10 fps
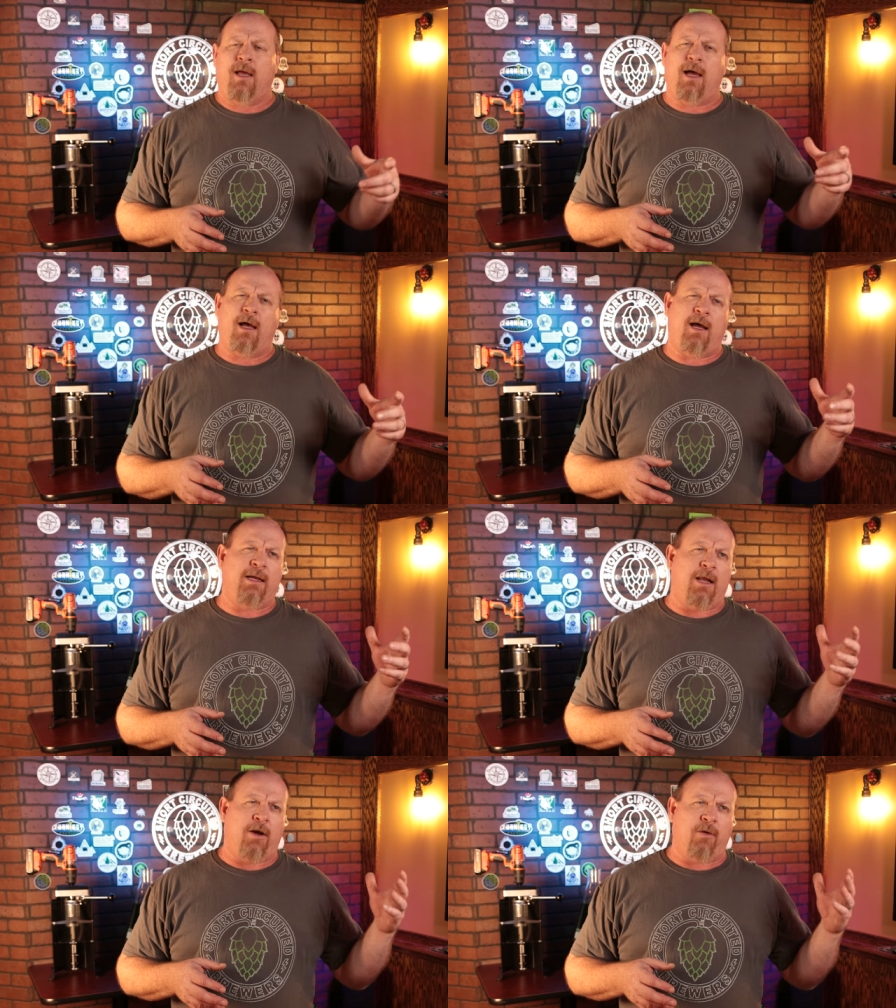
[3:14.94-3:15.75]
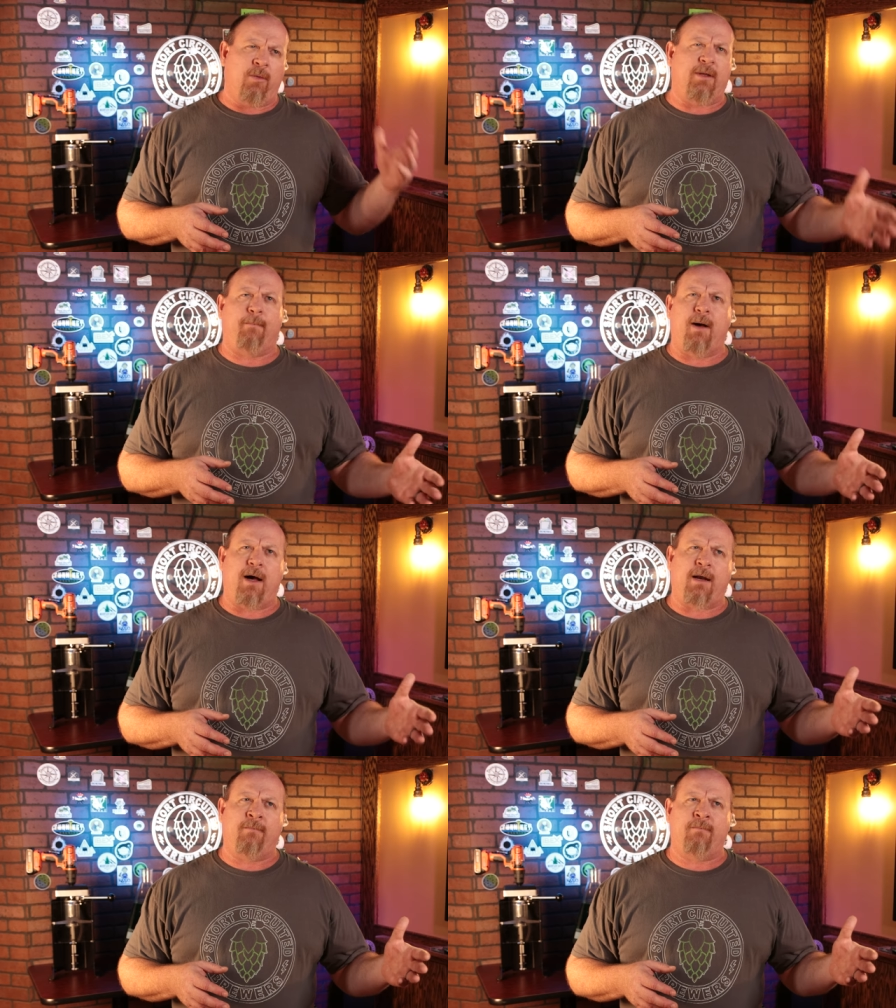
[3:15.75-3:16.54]
uh, I, I, don't know what the
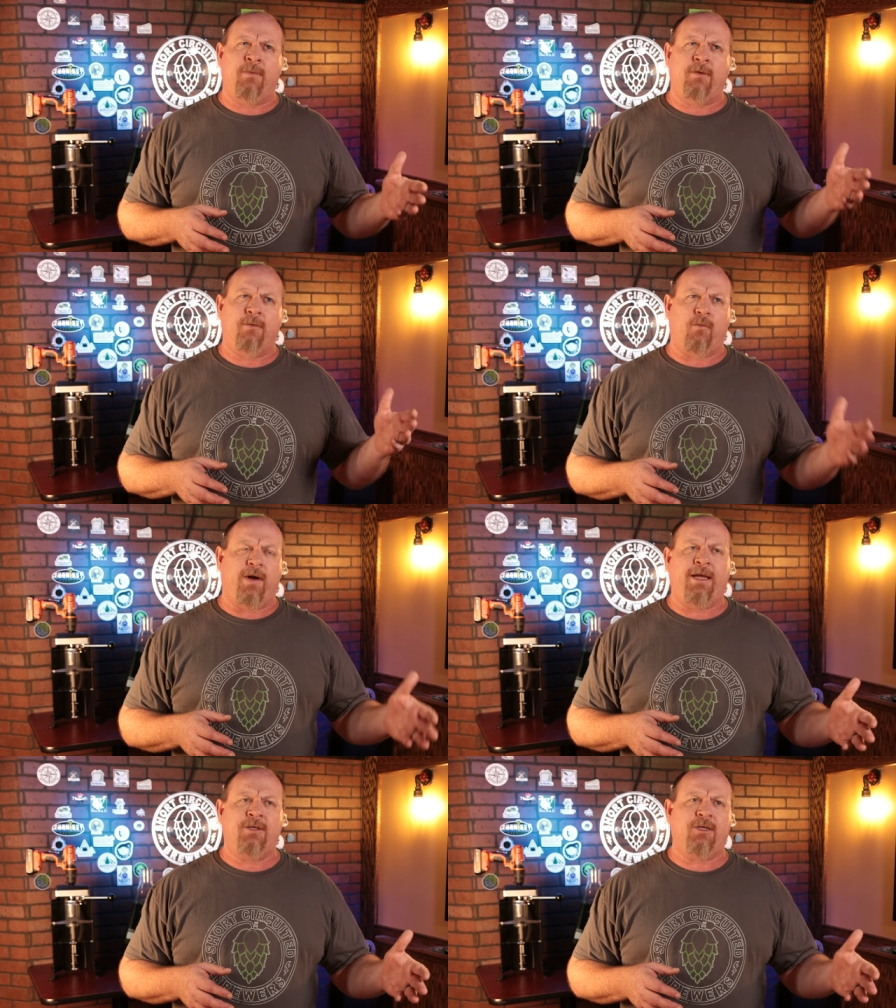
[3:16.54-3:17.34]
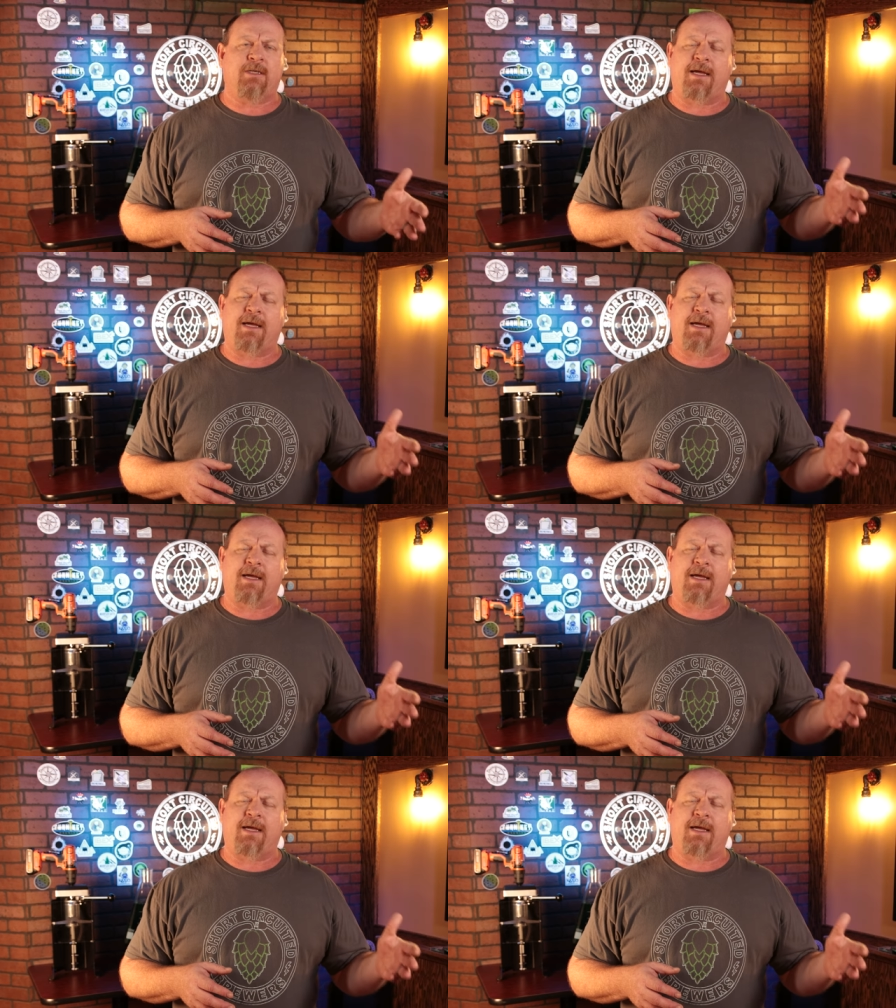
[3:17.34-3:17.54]
bottom range is.